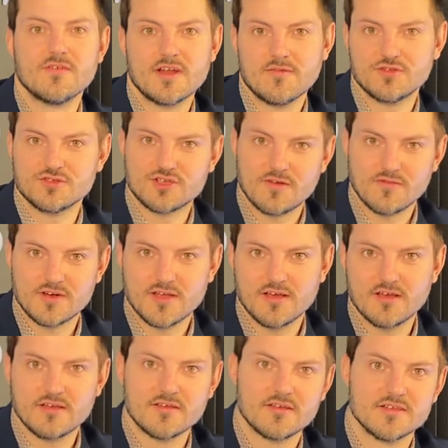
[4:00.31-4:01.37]
have to travel
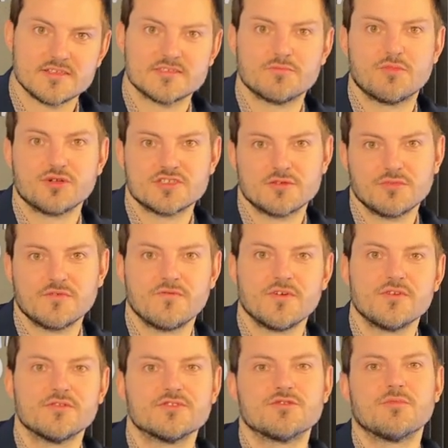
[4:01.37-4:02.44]
here. It's possible
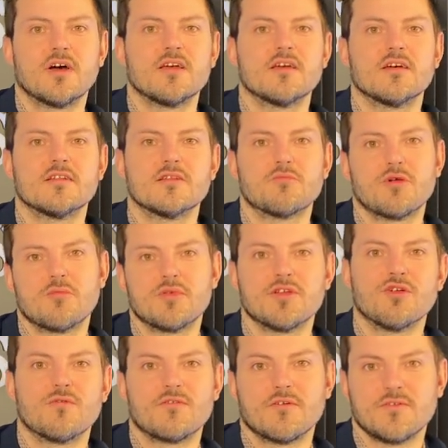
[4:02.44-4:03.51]
for you to buy the
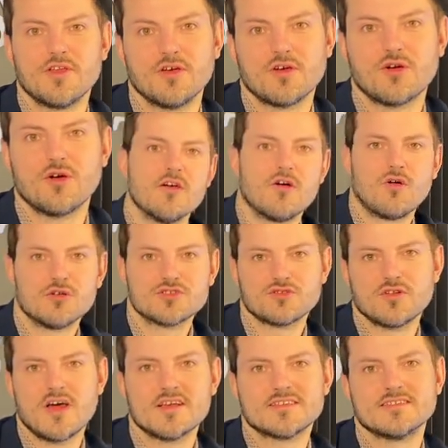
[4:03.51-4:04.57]
property over a video call.
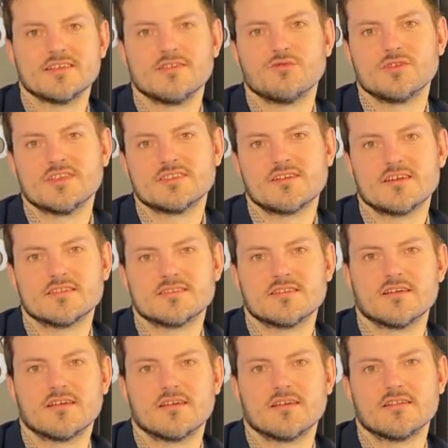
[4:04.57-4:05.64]
Also, lastly, we discussed
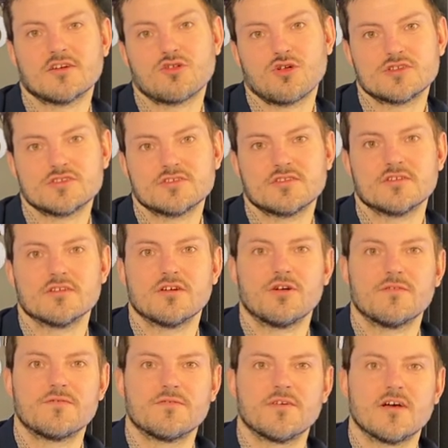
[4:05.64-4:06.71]
the cost
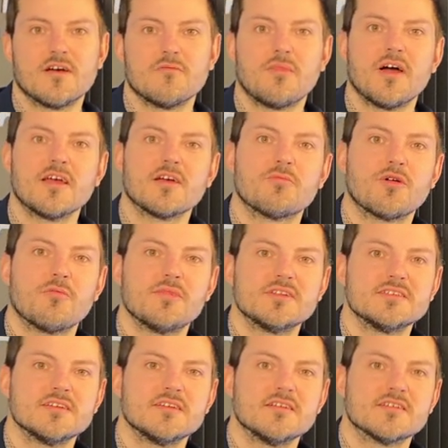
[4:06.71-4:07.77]
of buying a
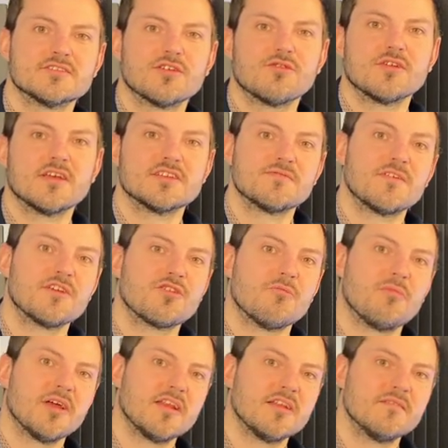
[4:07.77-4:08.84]
property in Estonia. It's very
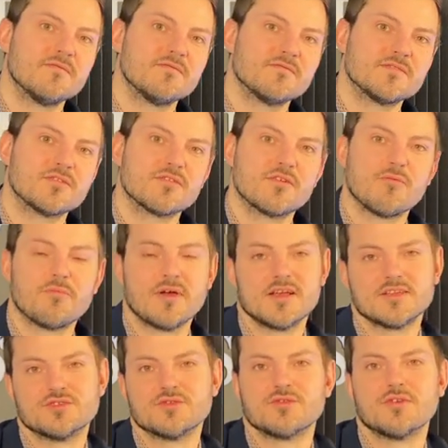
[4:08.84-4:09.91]
competitive
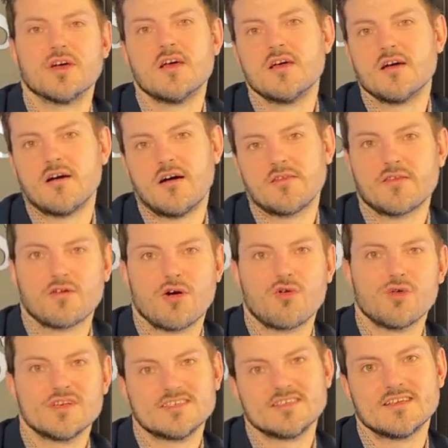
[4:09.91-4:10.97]
compared to other
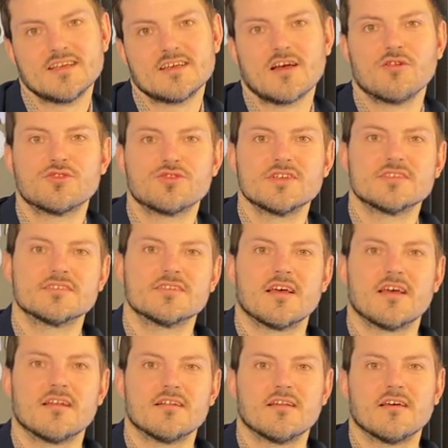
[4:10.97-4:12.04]
OECD countries,
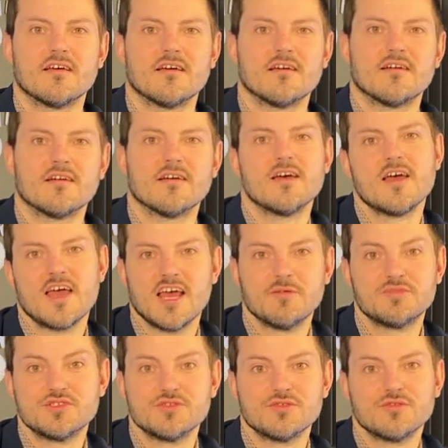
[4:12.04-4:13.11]
and
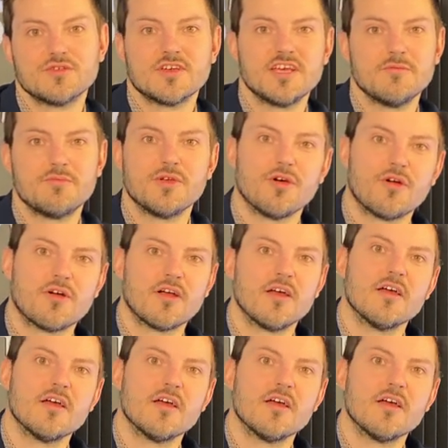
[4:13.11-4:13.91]
helps you keep your